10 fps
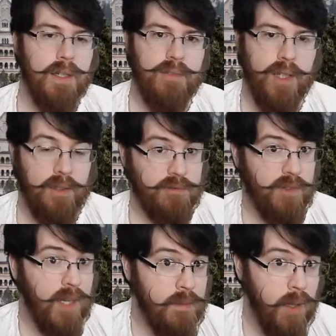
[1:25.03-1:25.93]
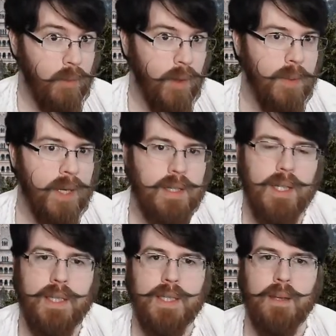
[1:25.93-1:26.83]
if I can find my way back to
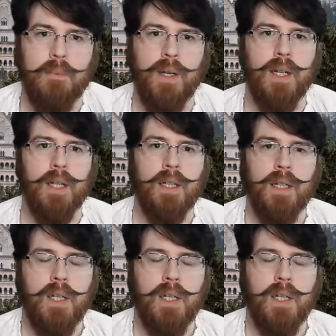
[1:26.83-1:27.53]
that same bar,